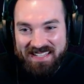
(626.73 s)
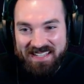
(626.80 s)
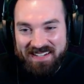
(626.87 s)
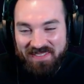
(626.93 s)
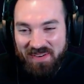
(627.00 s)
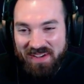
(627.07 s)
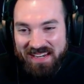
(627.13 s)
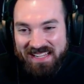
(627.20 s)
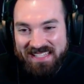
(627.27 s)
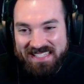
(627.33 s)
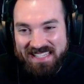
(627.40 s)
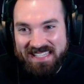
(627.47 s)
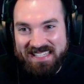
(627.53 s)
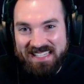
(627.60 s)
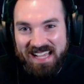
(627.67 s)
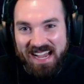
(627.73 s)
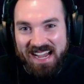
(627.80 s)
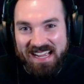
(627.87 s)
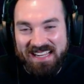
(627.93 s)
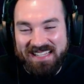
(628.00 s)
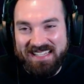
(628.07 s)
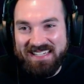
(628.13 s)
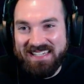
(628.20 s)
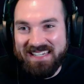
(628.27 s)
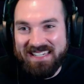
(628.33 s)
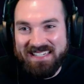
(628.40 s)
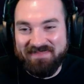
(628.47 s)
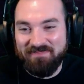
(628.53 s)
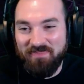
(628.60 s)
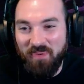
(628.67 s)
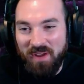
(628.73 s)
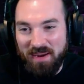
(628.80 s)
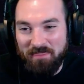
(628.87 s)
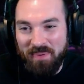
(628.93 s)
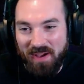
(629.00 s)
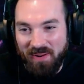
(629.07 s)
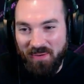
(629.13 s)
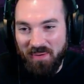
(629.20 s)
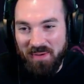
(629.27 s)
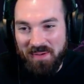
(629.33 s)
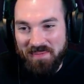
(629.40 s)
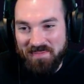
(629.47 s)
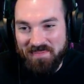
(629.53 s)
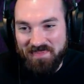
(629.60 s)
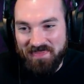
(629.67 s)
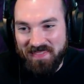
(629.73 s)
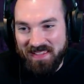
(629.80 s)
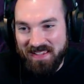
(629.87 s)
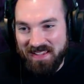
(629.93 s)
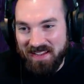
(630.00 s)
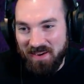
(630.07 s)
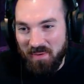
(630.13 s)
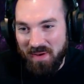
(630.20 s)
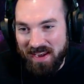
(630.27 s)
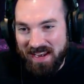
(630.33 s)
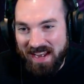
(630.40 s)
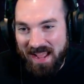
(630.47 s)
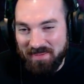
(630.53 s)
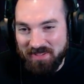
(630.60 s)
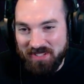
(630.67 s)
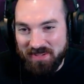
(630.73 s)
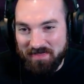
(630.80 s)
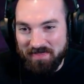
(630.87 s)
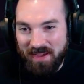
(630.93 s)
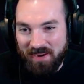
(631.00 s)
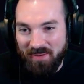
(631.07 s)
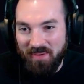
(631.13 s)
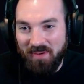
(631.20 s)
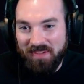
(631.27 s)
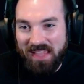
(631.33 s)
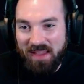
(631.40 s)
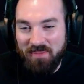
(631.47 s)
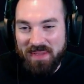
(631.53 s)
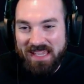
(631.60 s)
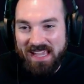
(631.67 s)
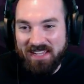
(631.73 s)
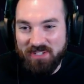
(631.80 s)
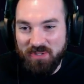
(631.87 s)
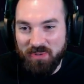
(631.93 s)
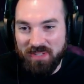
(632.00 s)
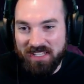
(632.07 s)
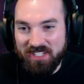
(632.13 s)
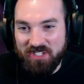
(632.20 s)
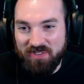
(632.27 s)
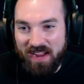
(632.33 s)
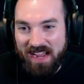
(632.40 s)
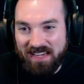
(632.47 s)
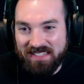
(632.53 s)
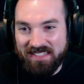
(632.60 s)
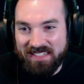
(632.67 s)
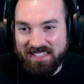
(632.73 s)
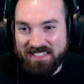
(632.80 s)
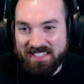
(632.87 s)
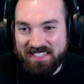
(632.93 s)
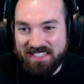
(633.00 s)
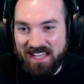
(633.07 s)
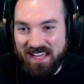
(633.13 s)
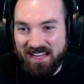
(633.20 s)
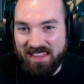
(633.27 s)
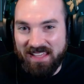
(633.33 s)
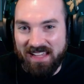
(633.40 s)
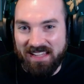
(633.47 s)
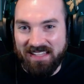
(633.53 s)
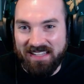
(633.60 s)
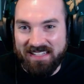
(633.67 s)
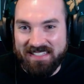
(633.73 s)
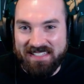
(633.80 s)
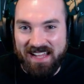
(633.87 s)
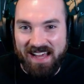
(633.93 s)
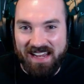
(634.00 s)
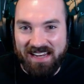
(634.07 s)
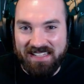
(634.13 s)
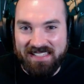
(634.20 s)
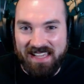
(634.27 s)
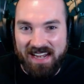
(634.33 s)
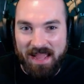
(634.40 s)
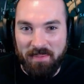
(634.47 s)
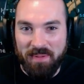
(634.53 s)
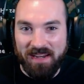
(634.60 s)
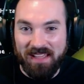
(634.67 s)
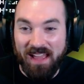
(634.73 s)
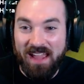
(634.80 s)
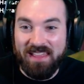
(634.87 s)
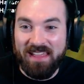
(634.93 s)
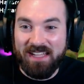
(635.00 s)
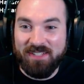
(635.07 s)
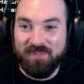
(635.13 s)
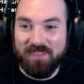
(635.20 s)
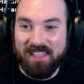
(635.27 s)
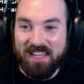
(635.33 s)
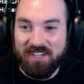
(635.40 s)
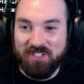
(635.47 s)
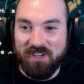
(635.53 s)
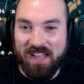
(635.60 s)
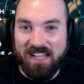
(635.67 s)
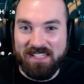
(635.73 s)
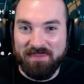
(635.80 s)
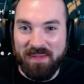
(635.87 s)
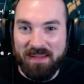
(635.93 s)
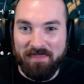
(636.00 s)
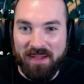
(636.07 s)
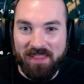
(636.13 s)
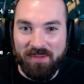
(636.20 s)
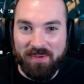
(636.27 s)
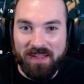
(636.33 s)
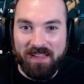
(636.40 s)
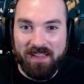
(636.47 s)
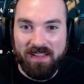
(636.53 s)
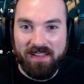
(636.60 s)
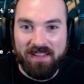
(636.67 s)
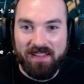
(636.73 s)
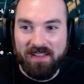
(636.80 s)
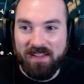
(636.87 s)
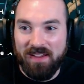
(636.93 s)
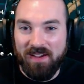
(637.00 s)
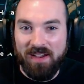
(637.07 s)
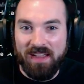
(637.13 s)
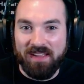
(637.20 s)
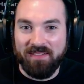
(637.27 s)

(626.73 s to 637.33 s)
What is this guy? What a butthole. What an absolute butthole. Okay, we can't dual extract. It's just not a thing. It's not it's not happening. Hey, thanks for the extra hazmat, by the way. Oh, hey.